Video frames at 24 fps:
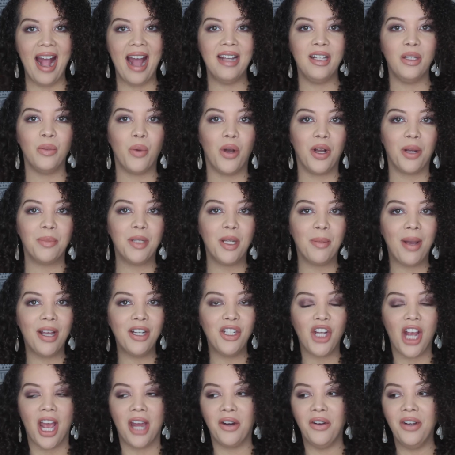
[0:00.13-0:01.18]
guys, welcome to my
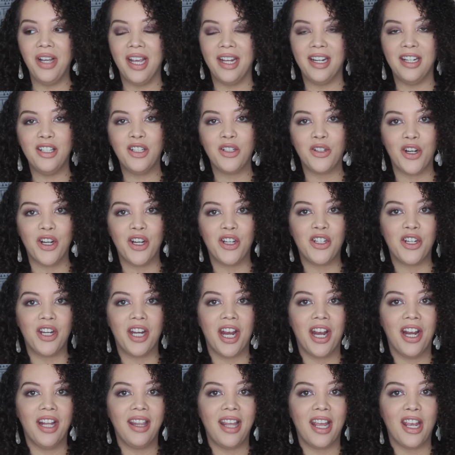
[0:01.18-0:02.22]
channel. It is Christian
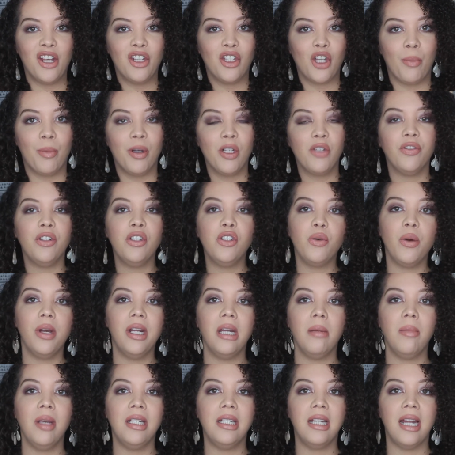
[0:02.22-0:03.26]
here. Thank you so much for
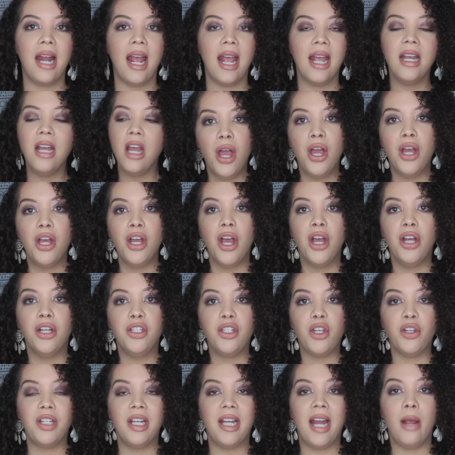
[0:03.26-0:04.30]
joining me today.
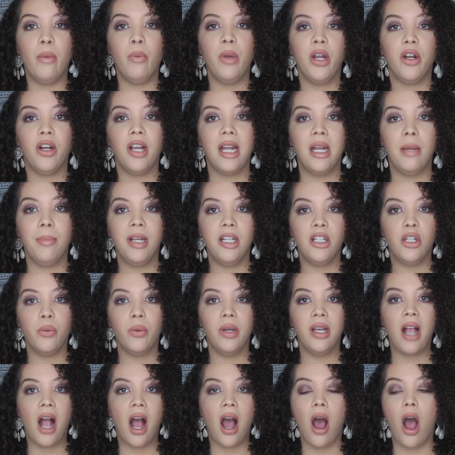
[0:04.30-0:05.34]
So today we are going to be
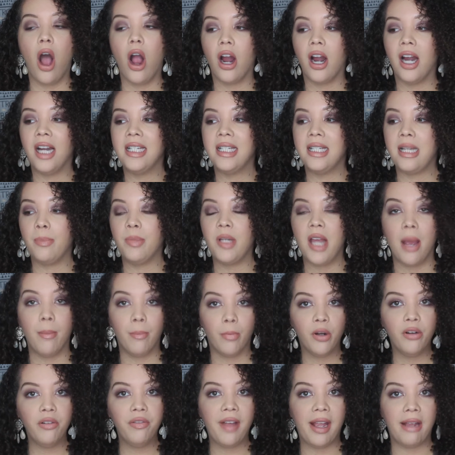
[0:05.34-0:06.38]
doing our
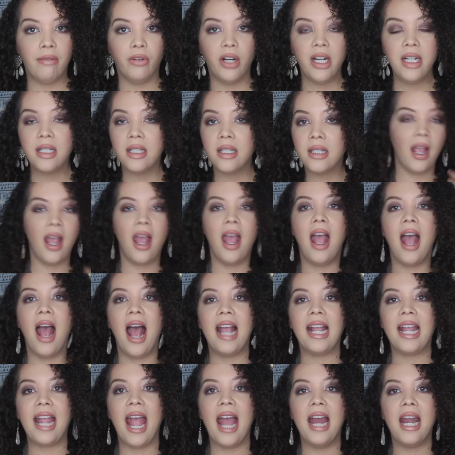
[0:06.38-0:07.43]
September favorites.
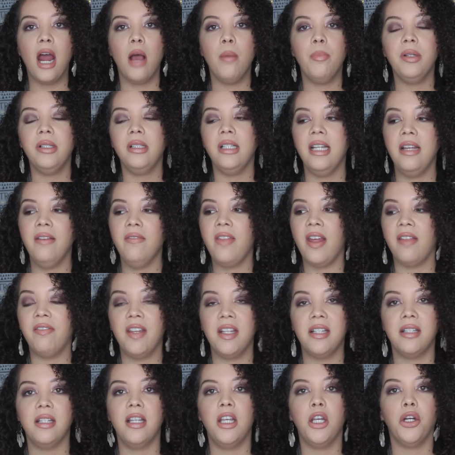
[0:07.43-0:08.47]
I cannot believe that
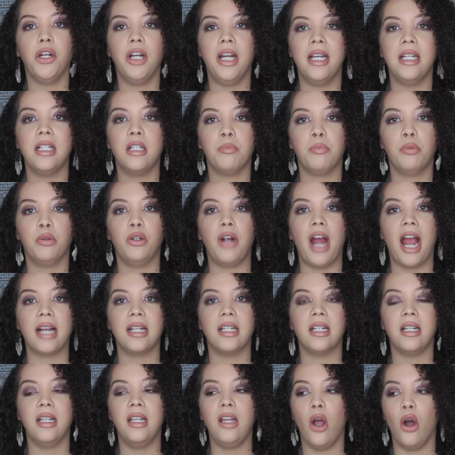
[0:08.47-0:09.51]
this year is
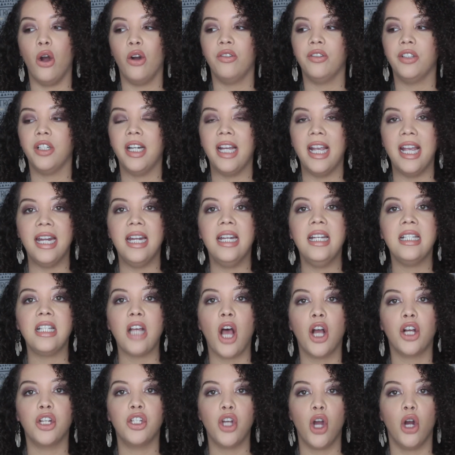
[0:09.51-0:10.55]
practically over. It is
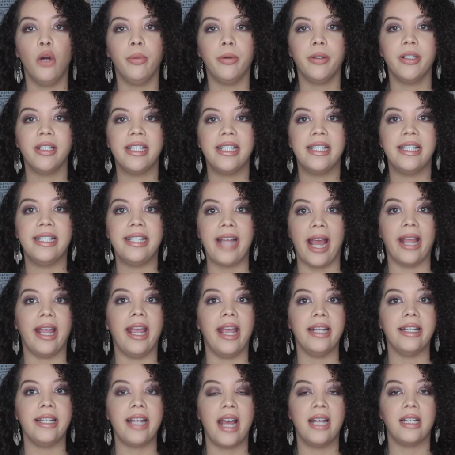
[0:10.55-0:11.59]
October
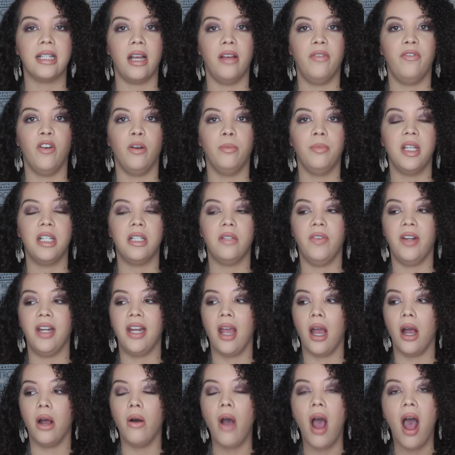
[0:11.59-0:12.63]
2nd as I film this
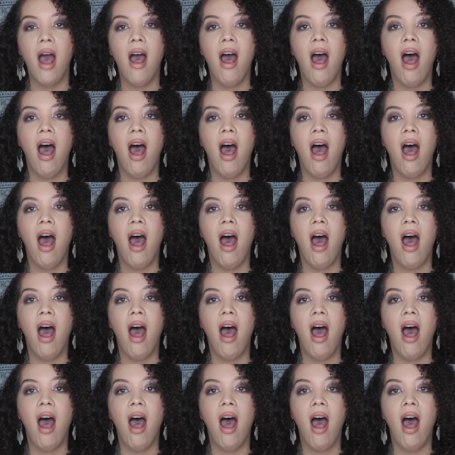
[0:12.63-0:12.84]
video.